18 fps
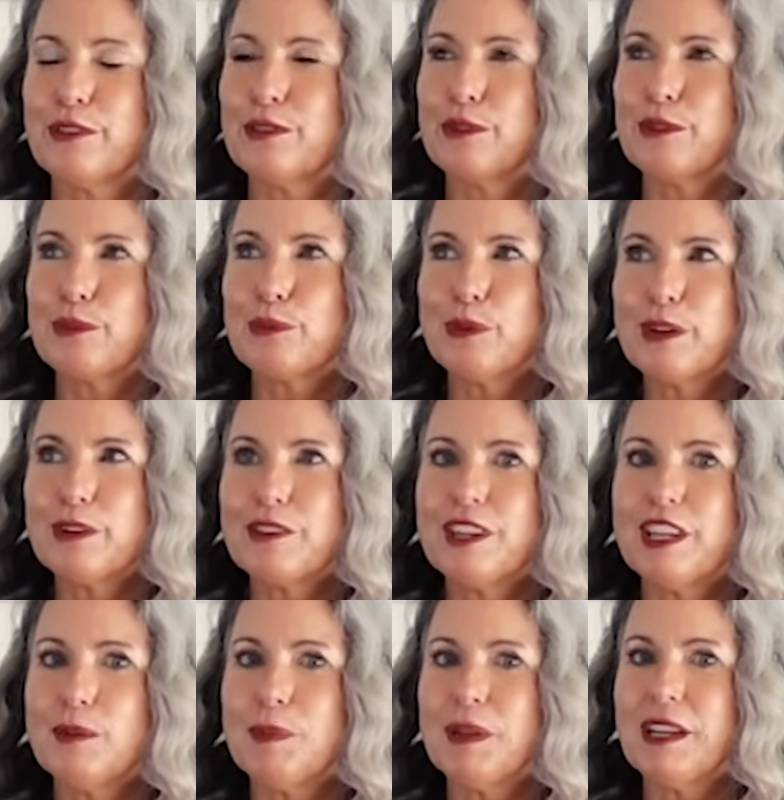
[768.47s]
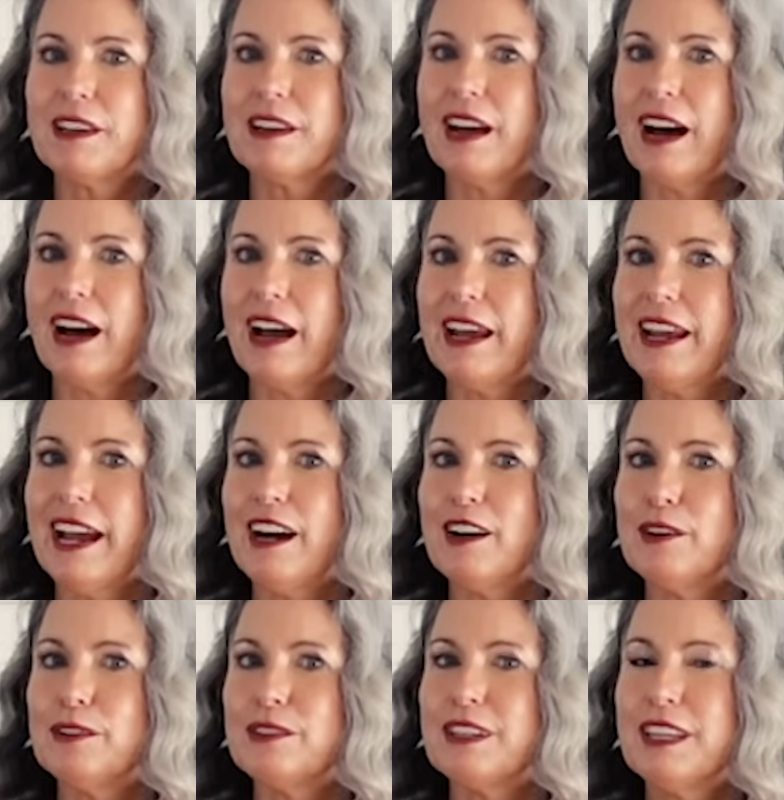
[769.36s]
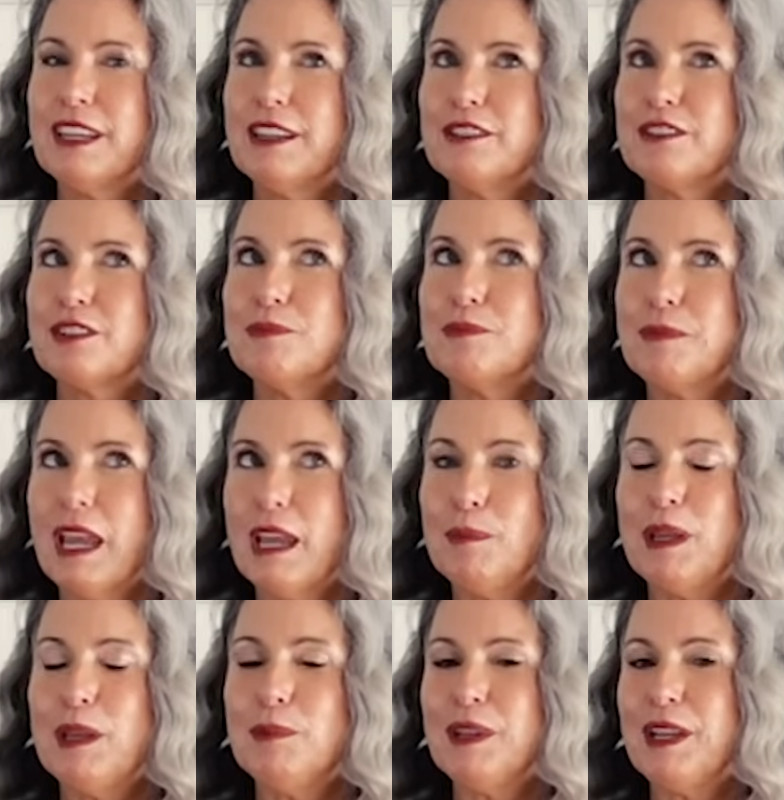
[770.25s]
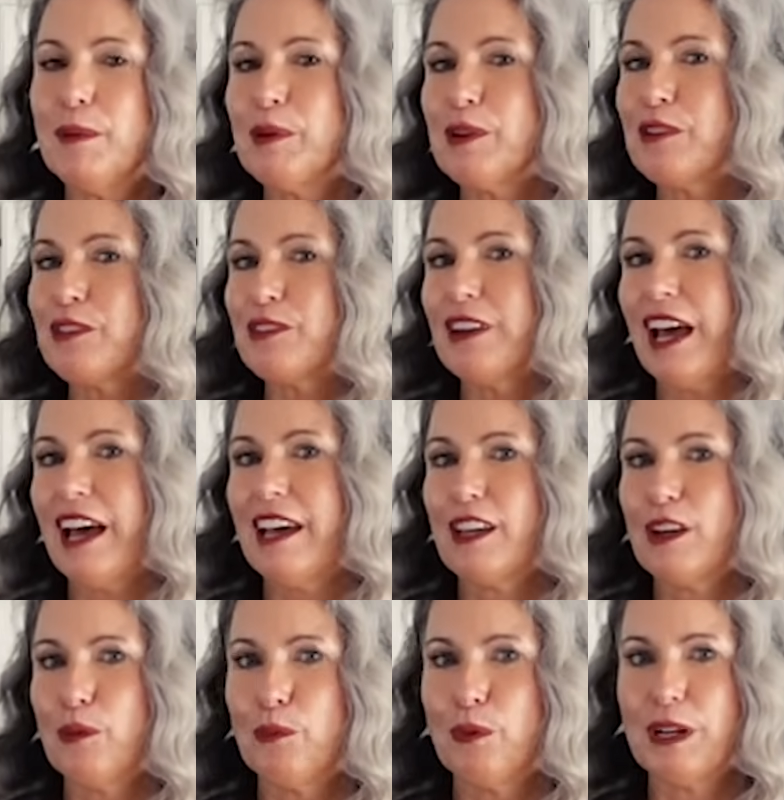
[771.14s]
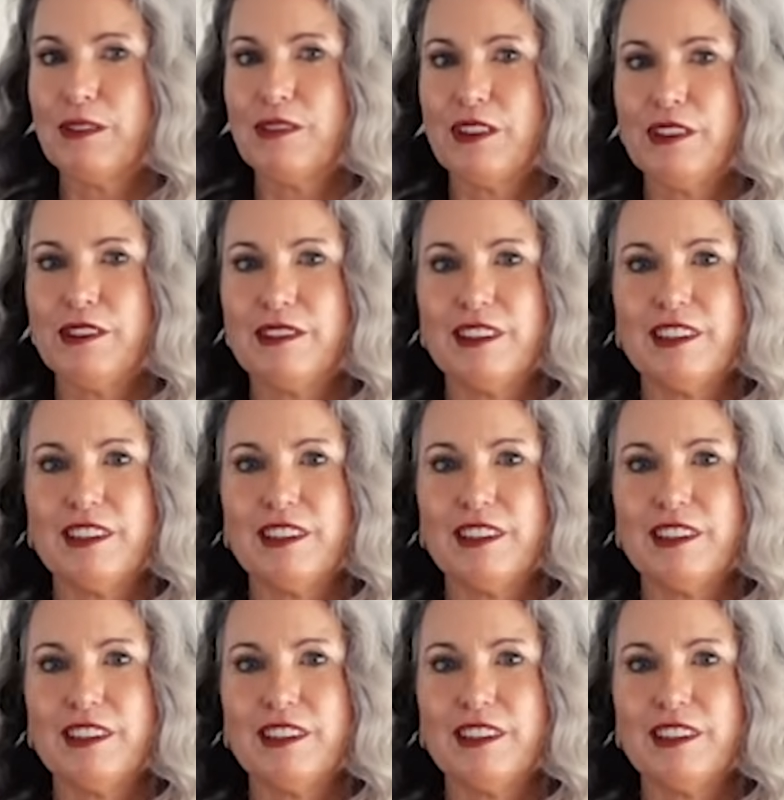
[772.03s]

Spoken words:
so it's worth keeping an eye out to maybe be able to snag one of these